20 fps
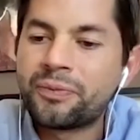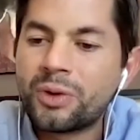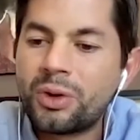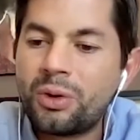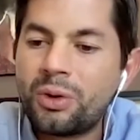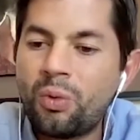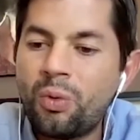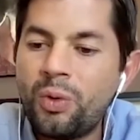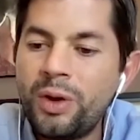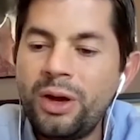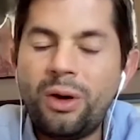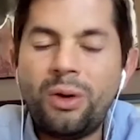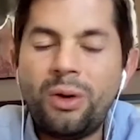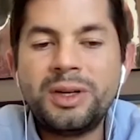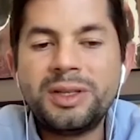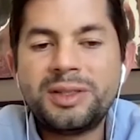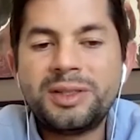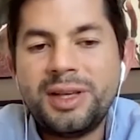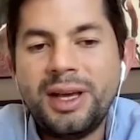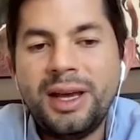we
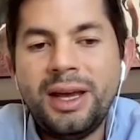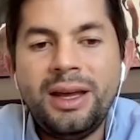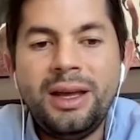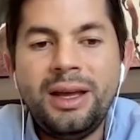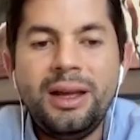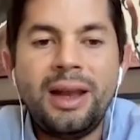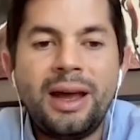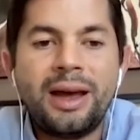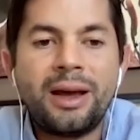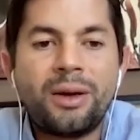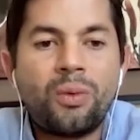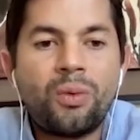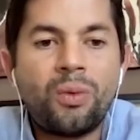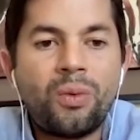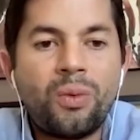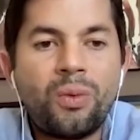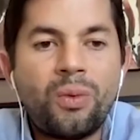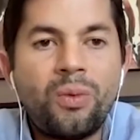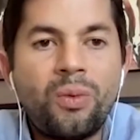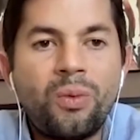always say, like,
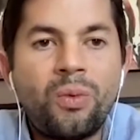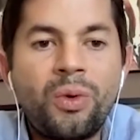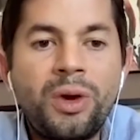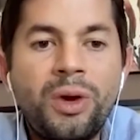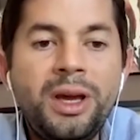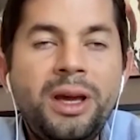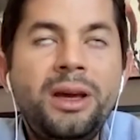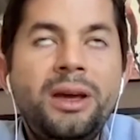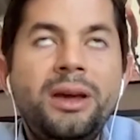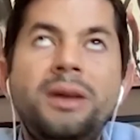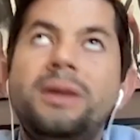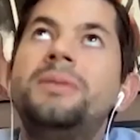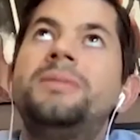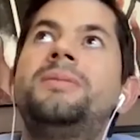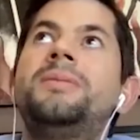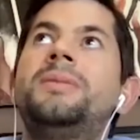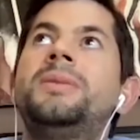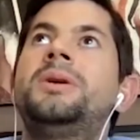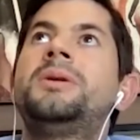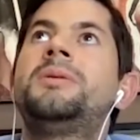
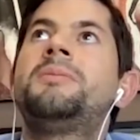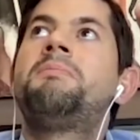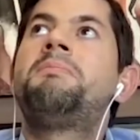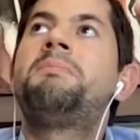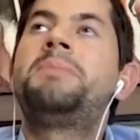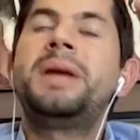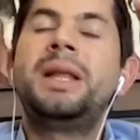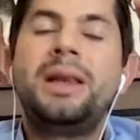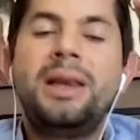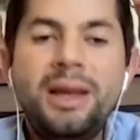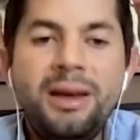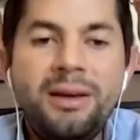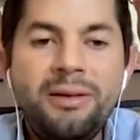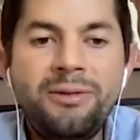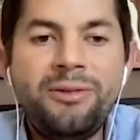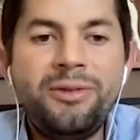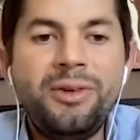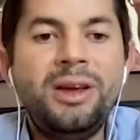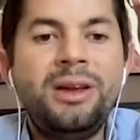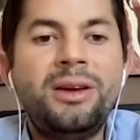we
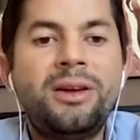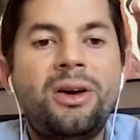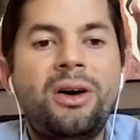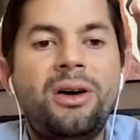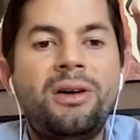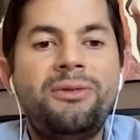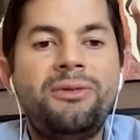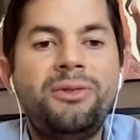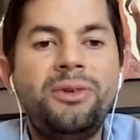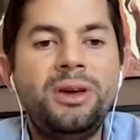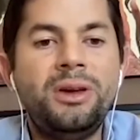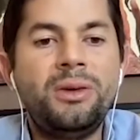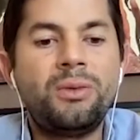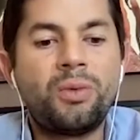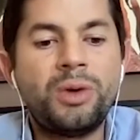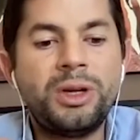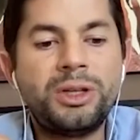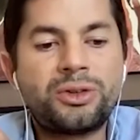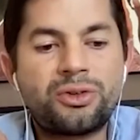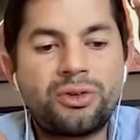believe in coffee,
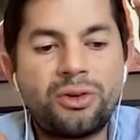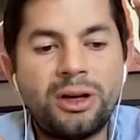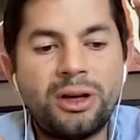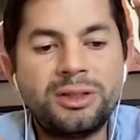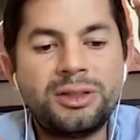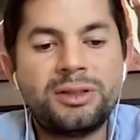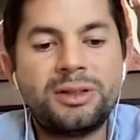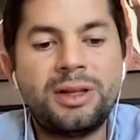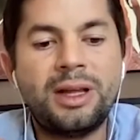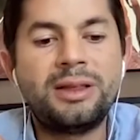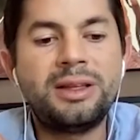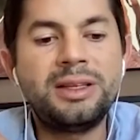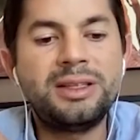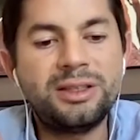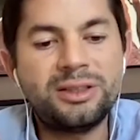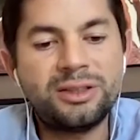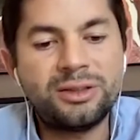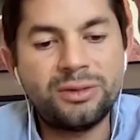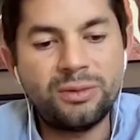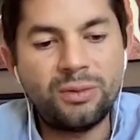we trust that this
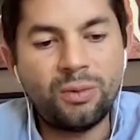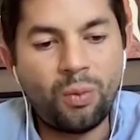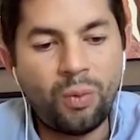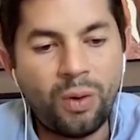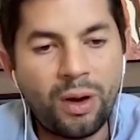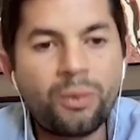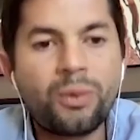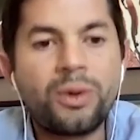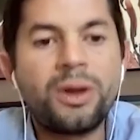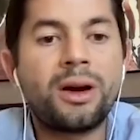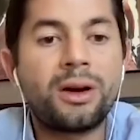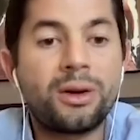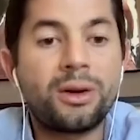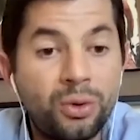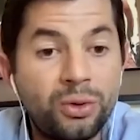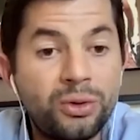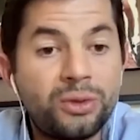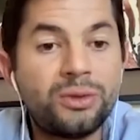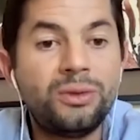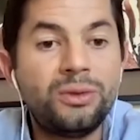is what we are
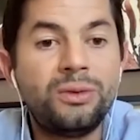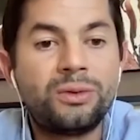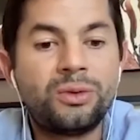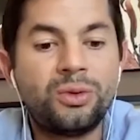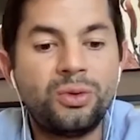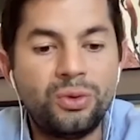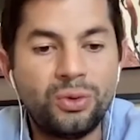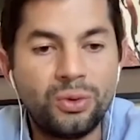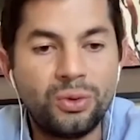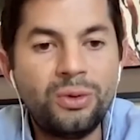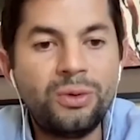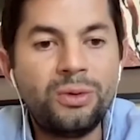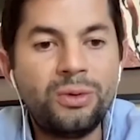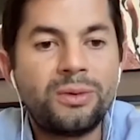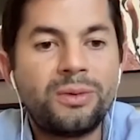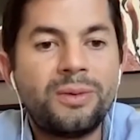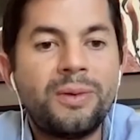good to do,